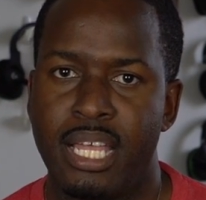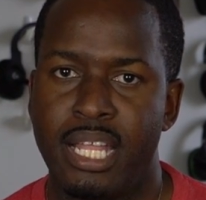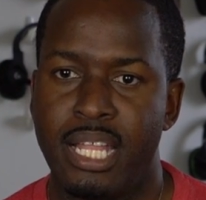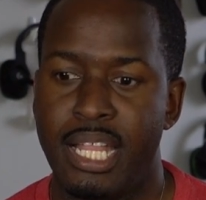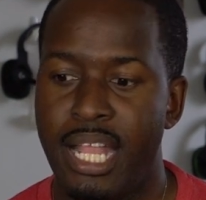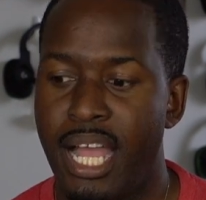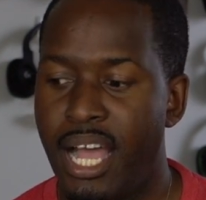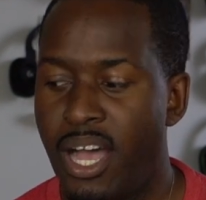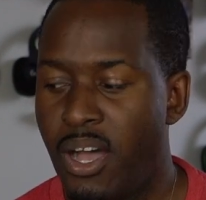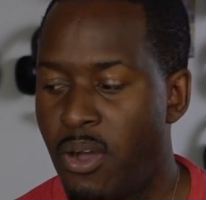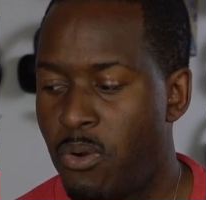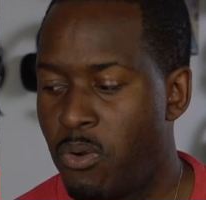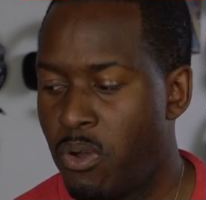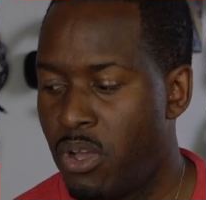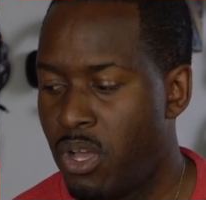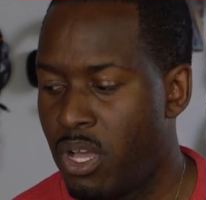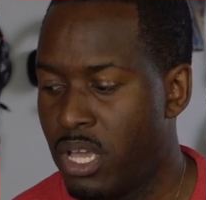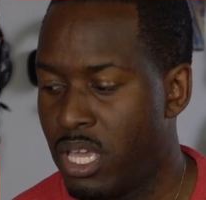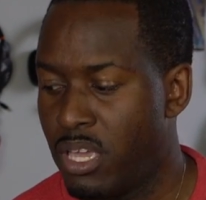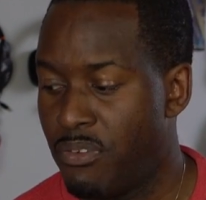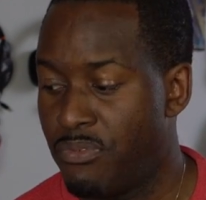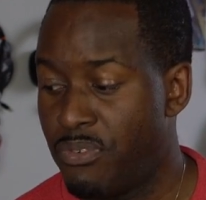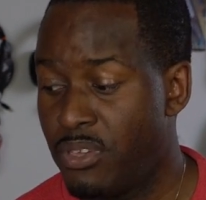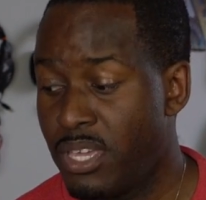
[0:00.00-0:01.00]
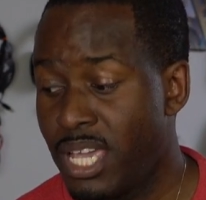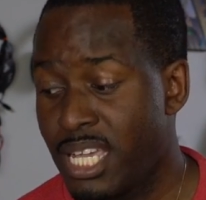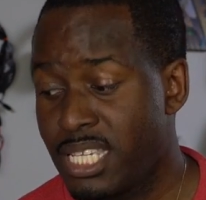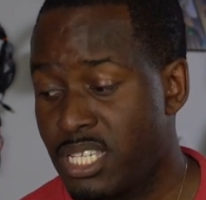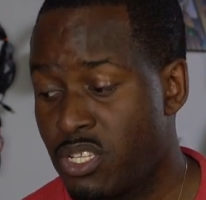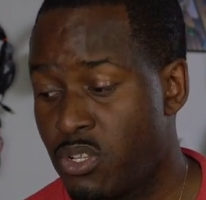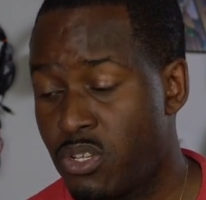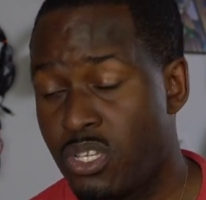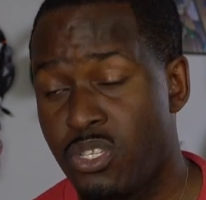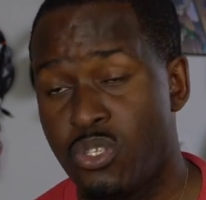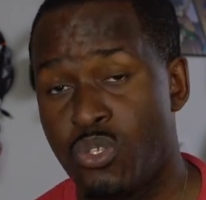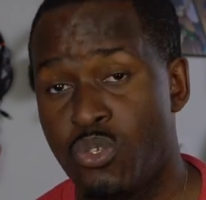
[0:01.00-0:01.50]
Now, if you guys are
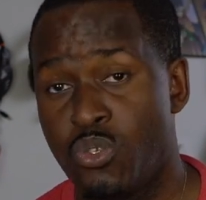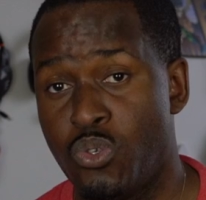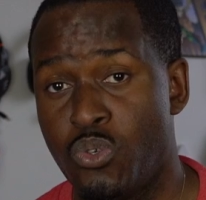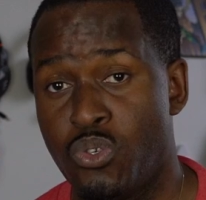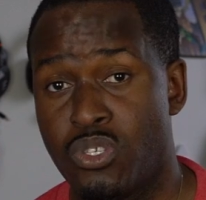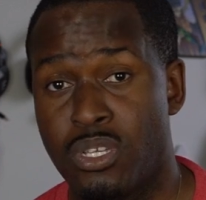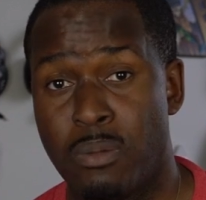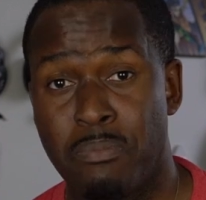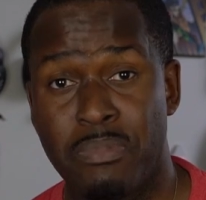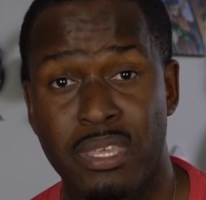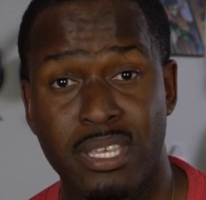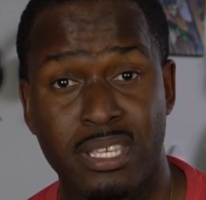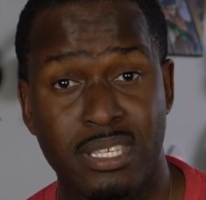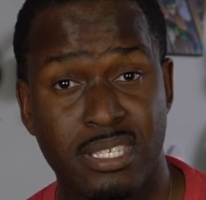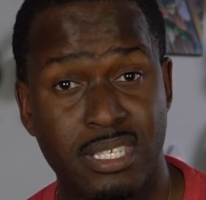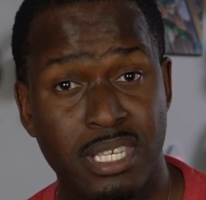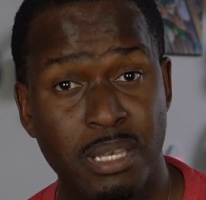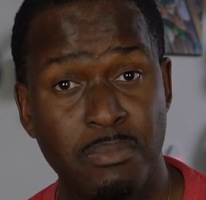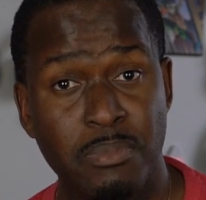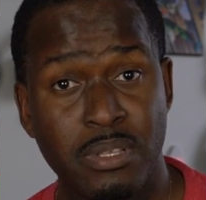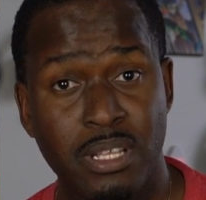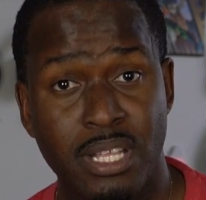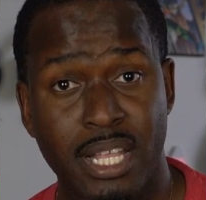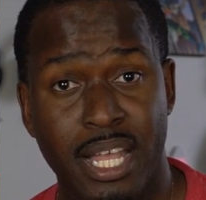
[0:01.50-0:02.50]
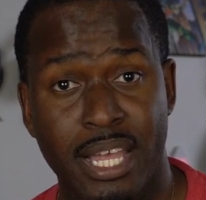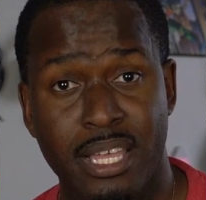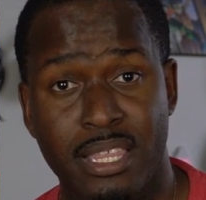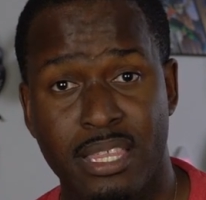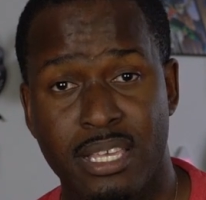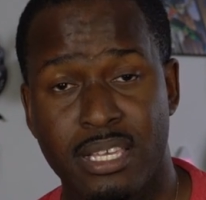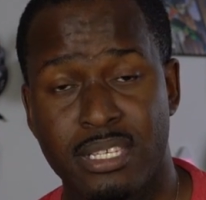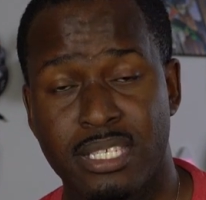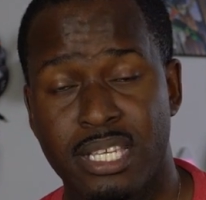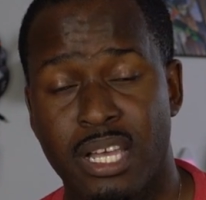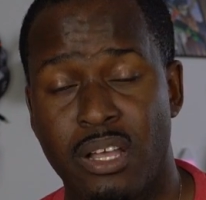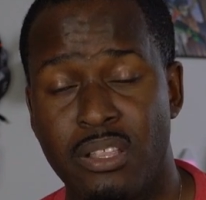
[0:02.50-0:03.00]
looking to do something similar like
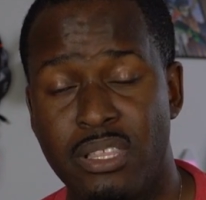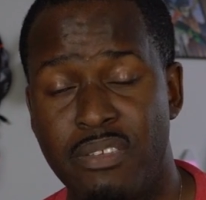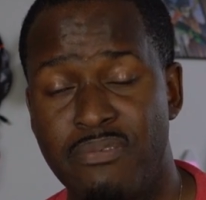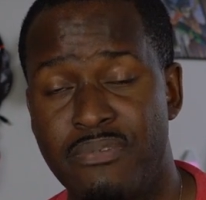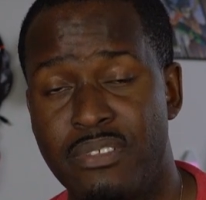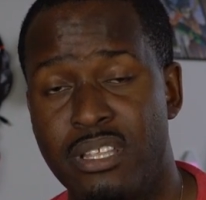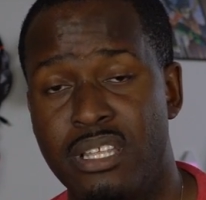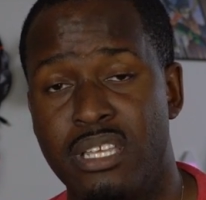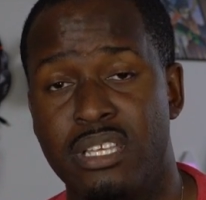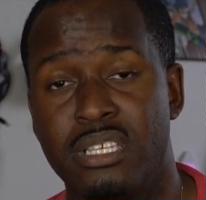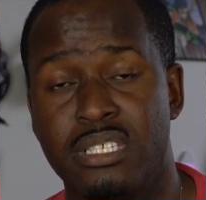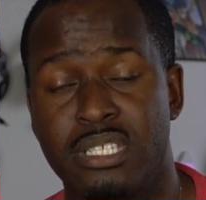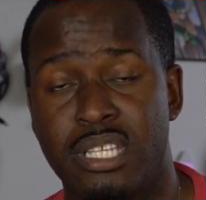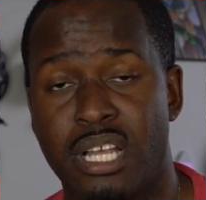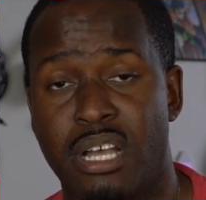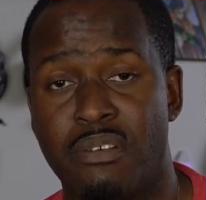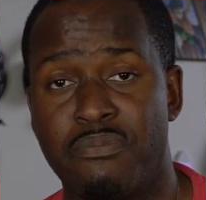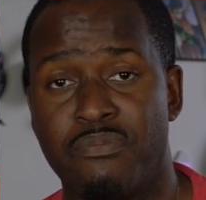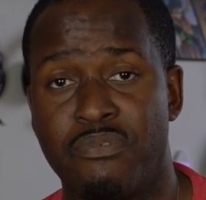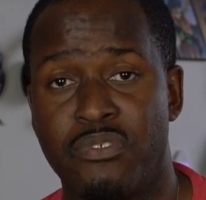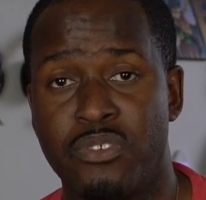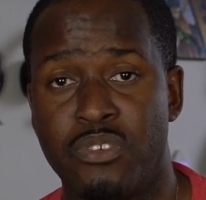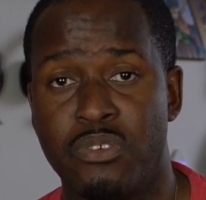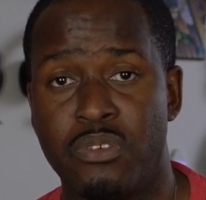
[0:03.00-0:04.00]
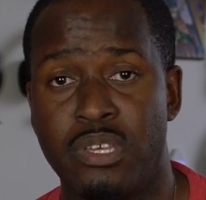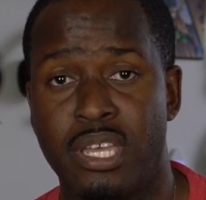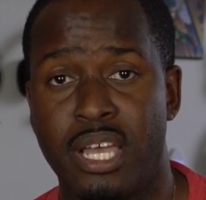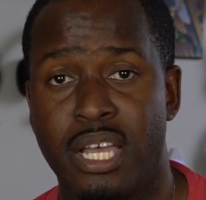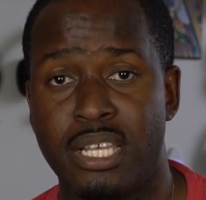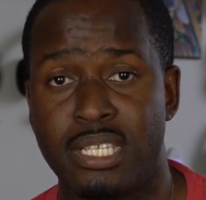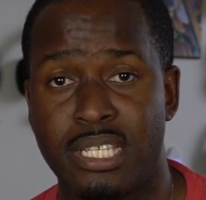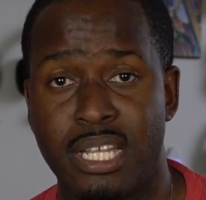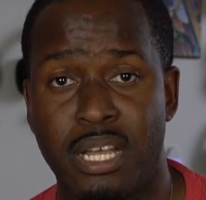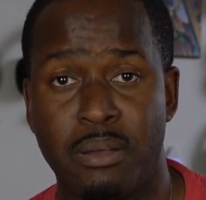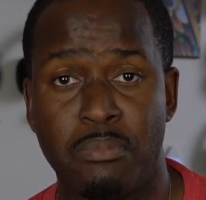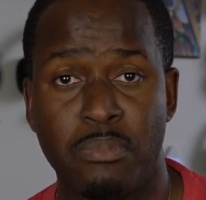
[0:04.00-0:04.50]
this, I'll leave the links down for you
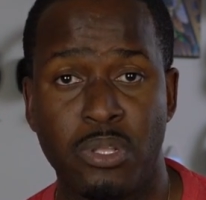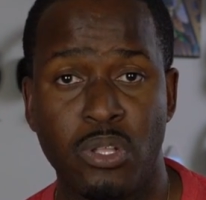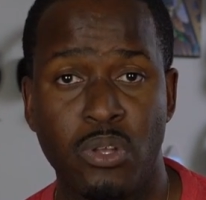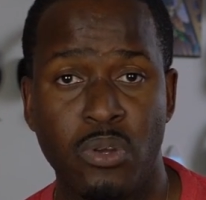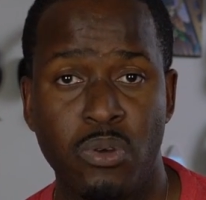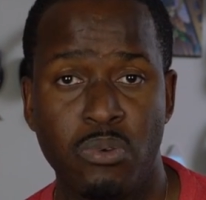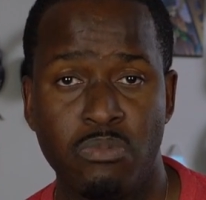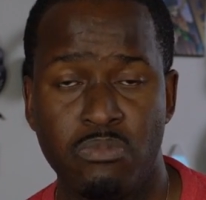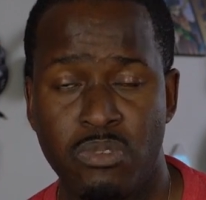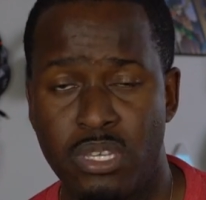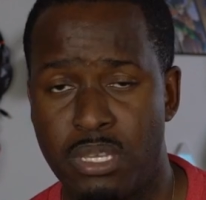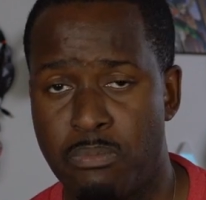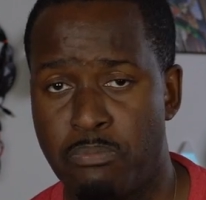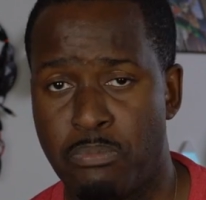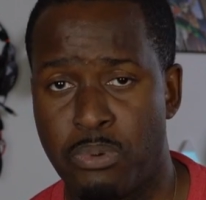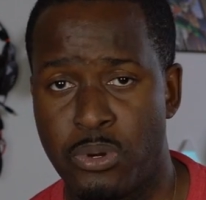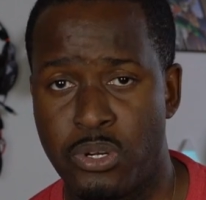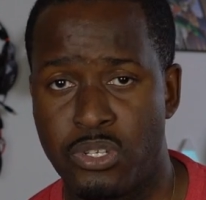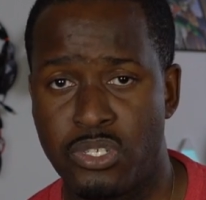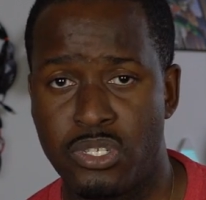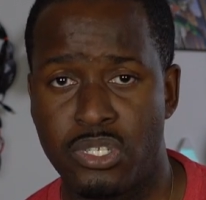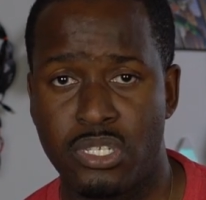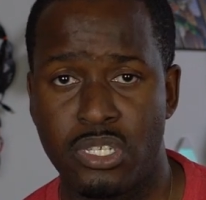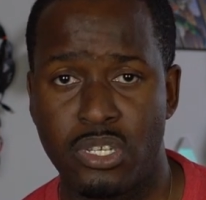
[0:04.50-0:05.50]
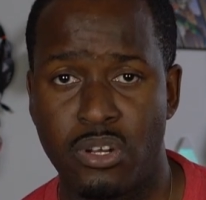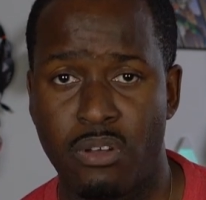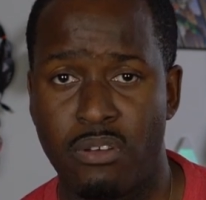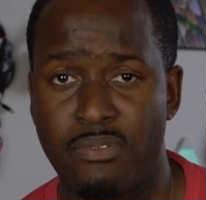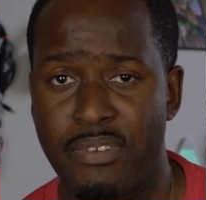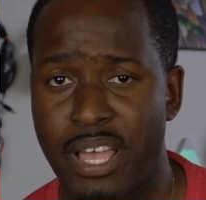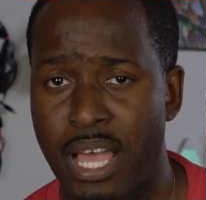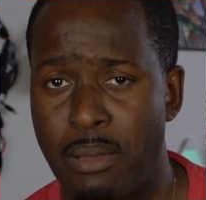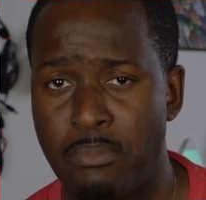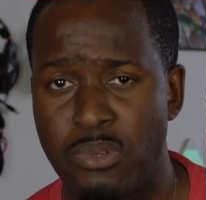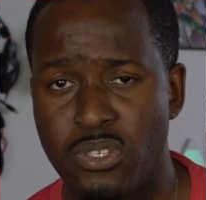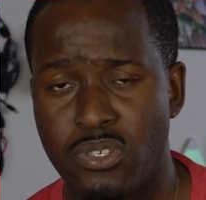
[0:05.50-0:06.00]
guys down below. You can purchase it off
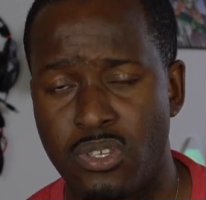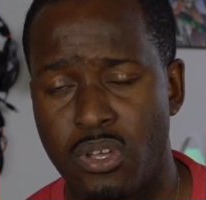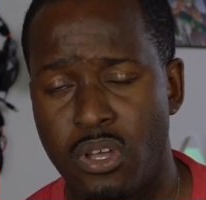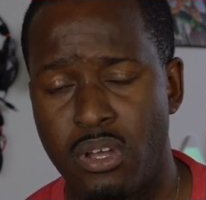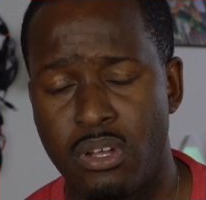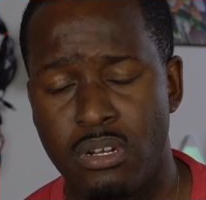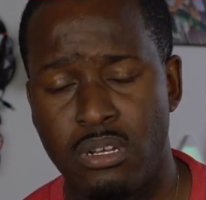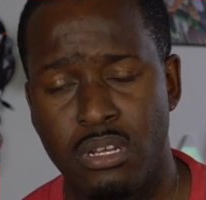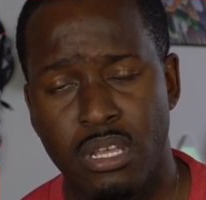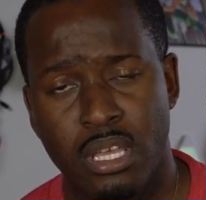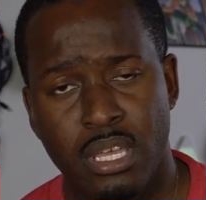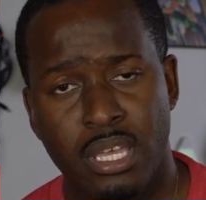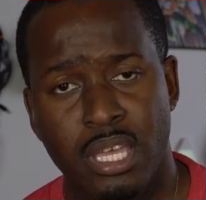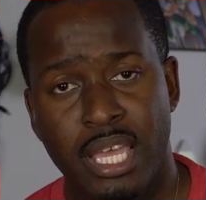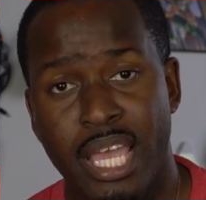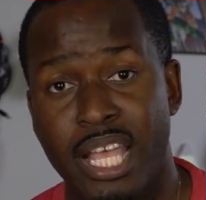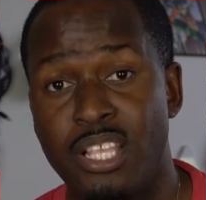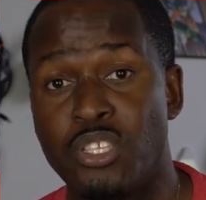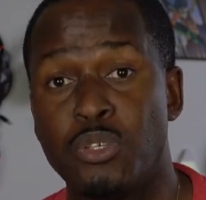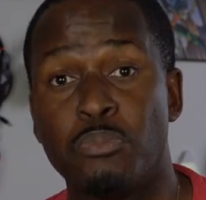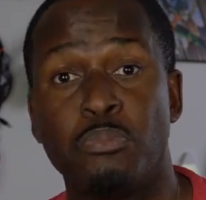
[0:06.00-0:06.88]
Amazon and